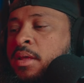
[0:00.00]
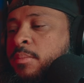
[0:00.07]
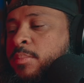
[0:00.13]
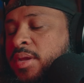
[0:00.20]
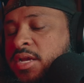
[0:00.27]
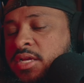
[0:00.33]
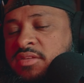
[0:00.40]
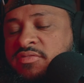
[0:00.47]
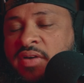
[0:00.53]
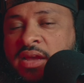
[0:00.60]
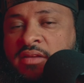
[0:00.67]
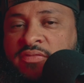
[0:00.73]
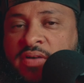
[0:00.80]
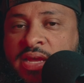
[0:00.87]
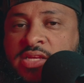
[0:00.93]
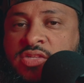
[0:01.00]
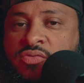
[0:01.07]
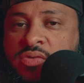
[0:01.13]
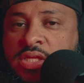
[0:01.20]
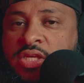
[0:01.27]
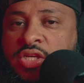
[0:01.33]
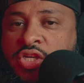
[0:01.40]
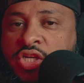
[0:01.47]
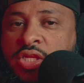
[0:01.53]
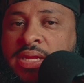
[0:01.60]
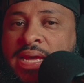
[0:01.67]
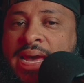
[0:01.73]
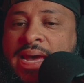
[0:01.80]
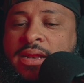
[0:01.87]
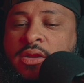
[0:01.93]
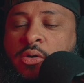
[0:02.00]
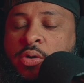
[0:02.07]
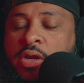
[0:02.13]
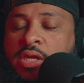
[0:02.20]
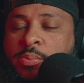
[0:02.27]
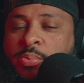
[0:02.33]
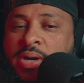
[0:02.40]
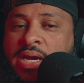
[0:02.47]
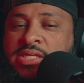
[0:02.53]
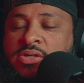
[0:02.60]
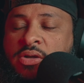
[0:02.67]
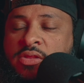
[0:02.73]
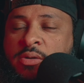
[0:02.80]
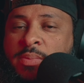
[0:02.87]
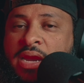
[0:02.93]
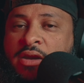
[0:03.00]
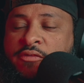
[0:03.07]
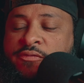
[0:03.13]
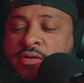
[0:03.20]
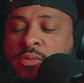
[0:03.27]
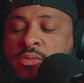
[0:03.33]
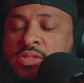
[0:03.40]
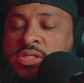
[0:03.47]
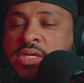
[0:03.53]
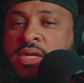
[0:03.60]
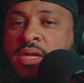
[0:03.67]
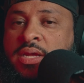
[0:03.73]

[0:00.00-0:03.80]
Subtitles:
because Fifine is really good at lowering the price on their microphones